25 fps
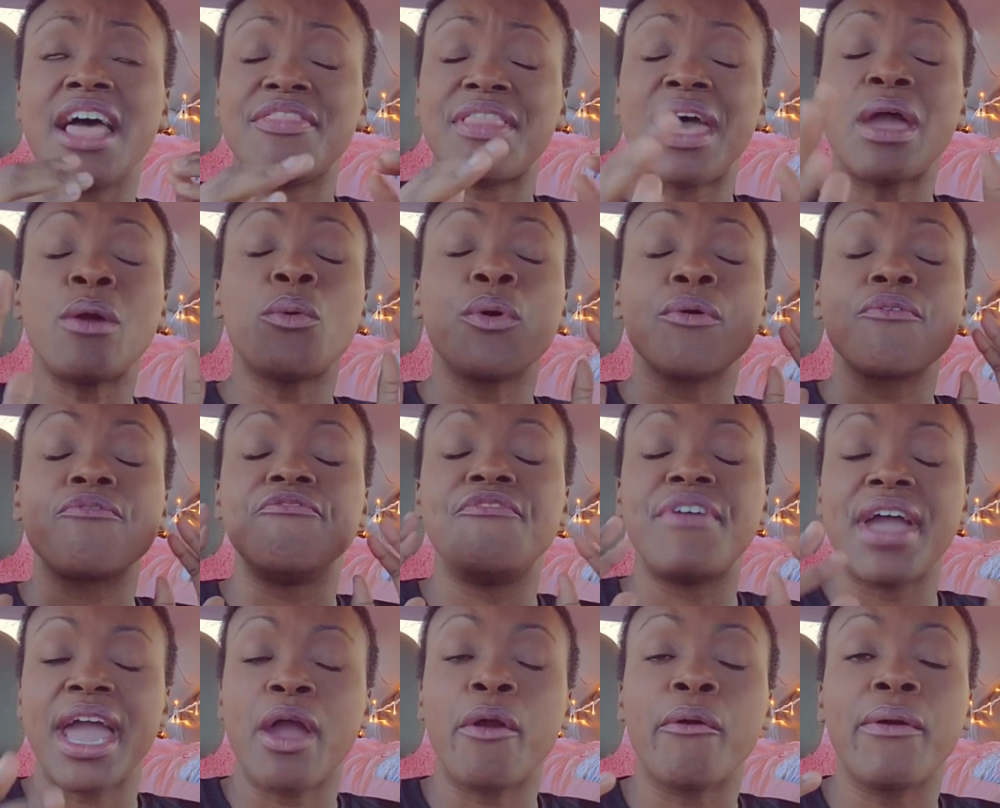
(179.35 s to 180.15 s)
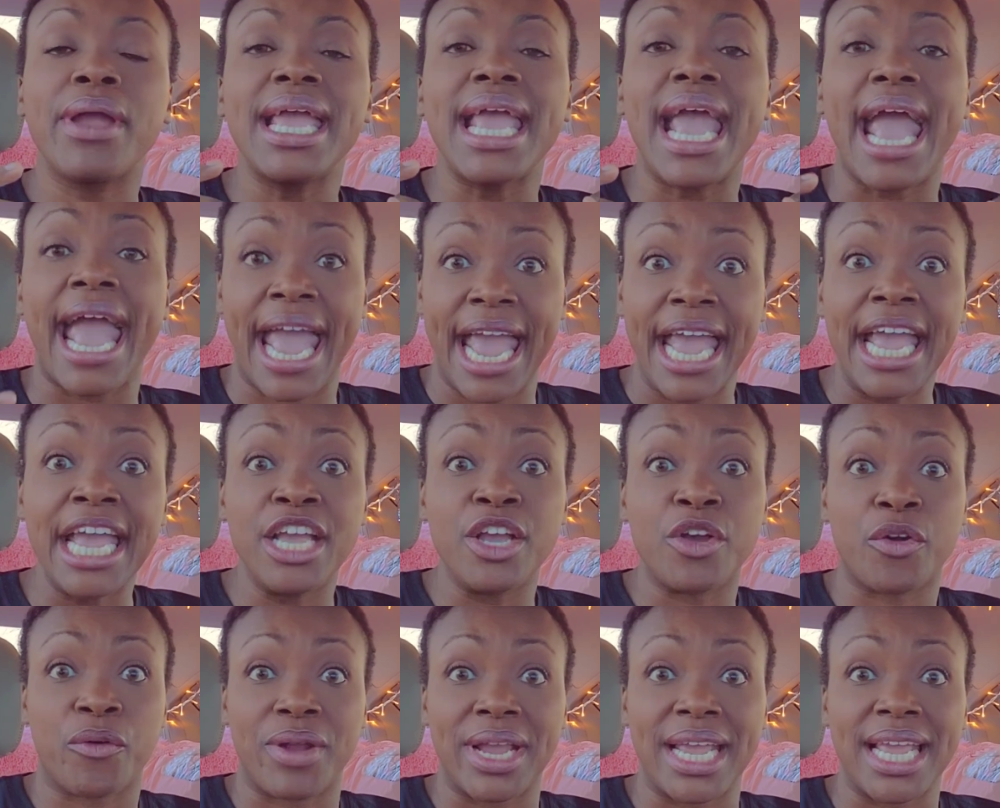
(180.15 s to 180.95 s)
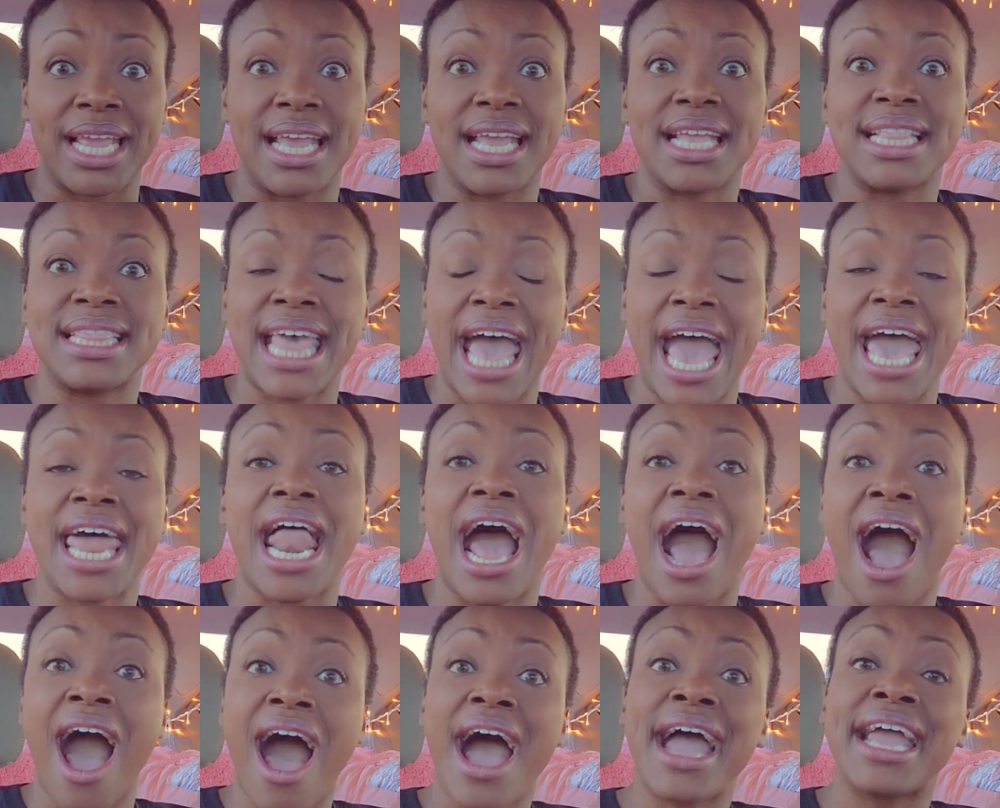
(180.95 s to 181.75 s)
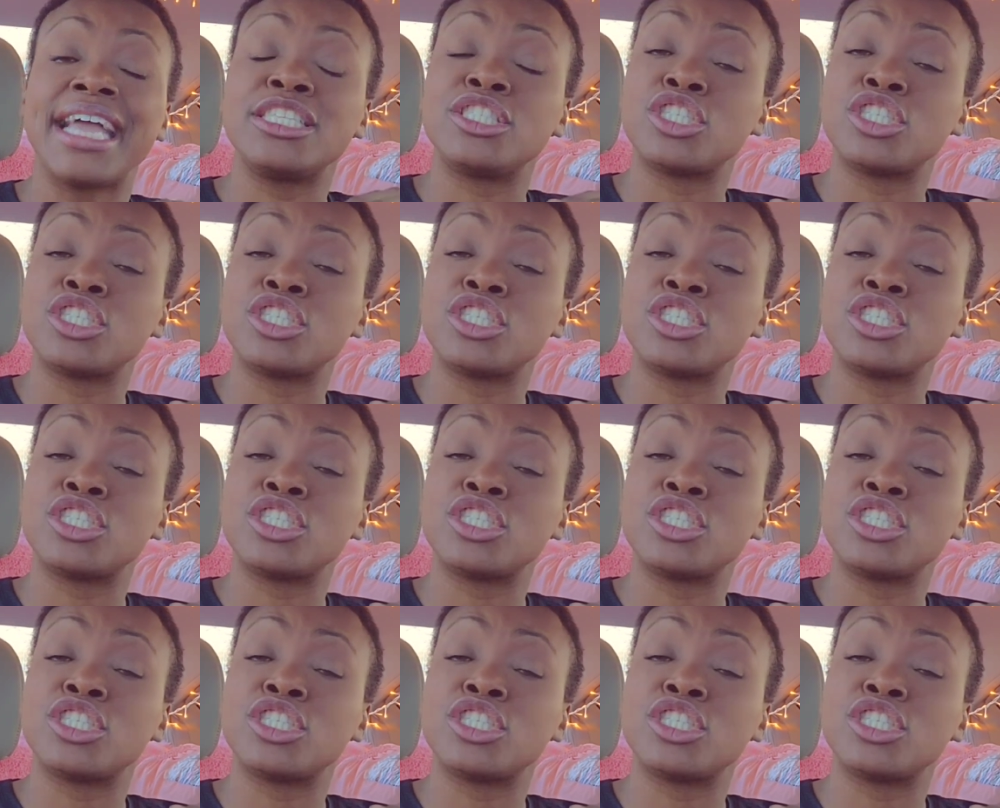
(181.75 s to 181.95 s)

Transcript: they were very angry that I